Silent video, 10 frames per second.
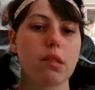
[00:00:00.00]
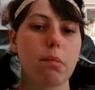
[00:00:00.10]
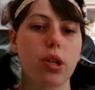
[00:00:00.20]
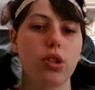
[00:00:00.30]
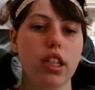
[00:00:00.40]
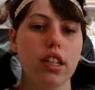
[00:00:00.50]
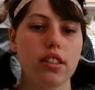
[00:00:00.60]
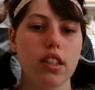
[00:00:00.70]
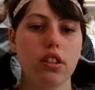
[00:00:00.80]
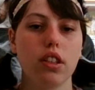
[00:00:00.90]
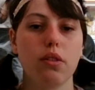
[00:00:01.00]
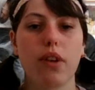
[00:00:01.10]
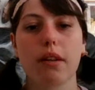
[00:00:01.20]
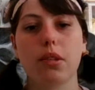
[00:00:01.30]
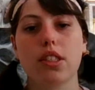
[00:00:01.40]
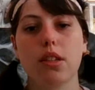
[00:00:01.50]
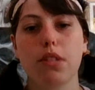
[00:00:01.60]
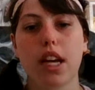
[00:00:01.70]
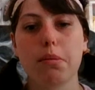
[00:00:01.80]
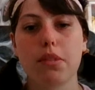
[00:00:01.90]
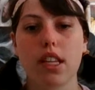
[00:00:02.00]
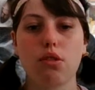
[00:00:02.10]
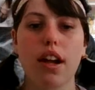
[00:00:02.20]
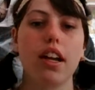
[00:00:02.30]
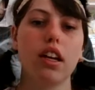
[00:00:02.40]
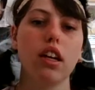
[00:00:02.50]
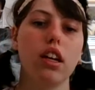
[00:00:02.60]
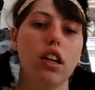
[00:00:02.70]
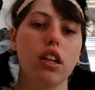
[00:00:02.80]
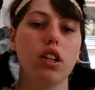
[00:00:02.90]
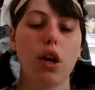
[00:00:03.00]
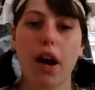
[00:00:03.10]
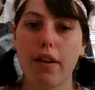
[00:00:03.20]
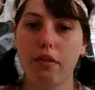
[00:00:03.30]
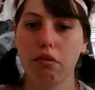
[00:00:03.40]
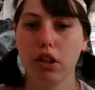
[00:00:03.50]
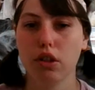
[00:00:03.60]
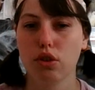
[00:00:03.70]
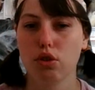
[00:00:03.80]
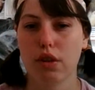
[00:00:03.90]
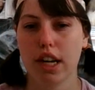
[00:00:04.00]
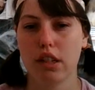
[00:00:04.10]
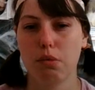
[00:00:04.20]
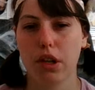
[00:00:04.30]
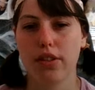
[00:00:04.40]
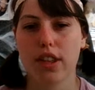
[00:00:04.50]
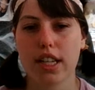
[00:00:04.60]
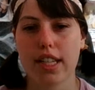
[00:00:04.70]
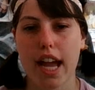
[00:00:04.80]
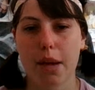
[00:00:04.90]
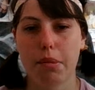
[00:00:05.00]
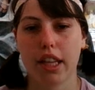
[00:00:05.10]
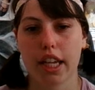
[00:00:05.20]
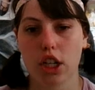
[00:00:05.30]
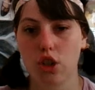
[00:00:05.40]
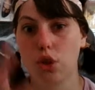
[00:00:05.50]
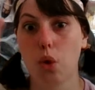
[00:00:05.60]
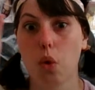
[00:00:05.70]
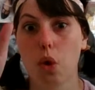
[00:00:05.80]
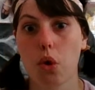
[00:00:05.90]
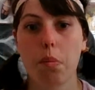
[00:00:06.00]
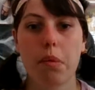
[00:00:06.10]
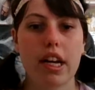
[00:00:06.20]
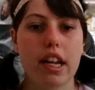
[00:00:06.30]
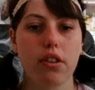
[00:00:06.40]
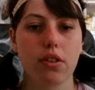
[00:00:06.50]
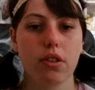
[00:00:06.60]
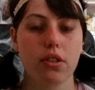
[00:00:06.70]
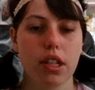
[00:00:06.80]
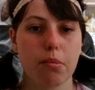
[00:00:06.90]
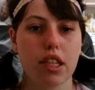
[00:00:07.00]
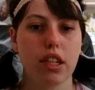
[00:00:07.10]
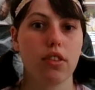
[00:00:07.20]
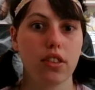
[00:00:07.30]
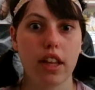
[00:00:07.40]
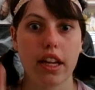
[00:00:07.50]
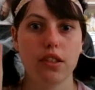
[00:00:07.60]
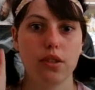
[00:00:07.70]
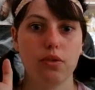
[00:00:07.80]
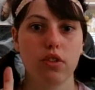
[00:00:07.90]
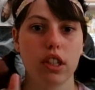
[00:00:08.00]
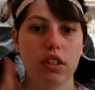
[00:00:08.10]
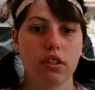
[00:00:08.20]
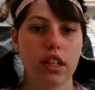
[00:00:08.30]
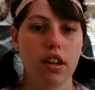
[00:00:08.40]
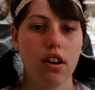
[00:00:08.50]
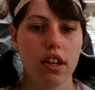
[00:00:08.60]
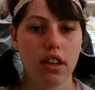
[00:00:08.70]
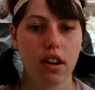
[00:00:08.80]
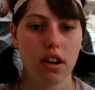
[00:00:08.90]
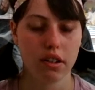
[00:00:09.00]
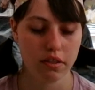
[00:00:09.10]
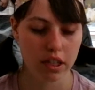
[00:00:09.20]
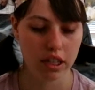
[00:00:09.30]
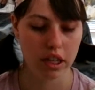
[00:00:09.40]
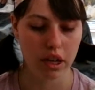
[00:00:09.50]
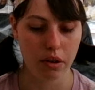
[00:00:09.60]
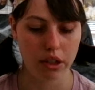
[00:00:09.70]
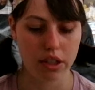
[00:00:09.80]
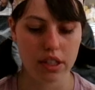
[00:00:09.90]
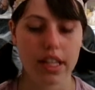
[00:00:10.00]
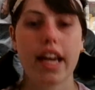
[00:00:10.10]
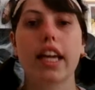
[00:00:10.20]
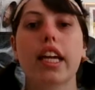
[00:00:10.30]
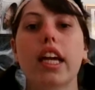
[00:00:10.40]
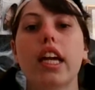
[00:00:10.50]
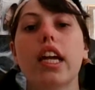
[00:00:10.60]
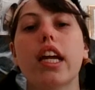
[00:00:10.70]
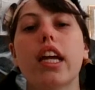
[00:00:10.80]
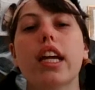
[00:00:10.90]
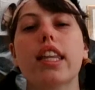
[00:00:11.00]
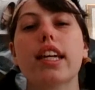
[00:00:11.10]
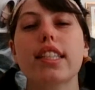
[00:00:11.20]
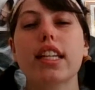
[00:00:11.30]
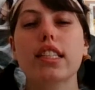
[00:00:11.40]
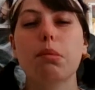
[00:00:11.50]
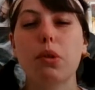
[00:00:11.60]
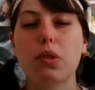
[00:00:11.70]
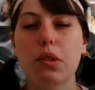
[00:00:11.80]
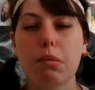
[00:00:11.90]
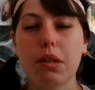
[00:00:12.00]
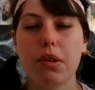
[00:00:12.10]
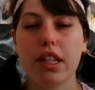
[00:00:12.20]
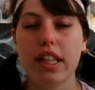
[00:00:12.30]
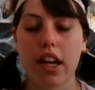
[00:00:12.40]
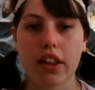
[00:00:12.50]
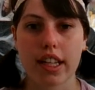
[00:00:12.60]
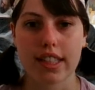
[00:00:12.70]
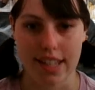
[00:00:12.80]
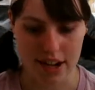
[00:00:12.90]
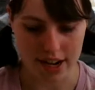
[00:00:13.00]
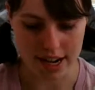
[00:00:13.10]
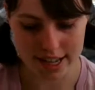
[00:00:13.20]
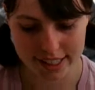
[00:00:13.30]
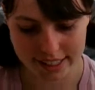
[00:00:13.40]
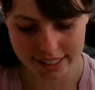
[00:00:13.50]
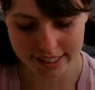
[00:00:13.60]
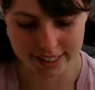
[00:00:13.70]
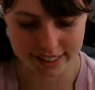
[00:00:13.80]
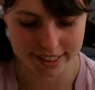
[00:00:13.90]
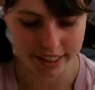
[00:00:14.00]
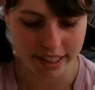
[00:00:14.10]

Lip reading: especially considering the fact when sometimes they try to, you know, have little strange weird things happen, like a door opening or something, or lights flickering on and off, and, you know, you're just like, that's not supposed to be really all that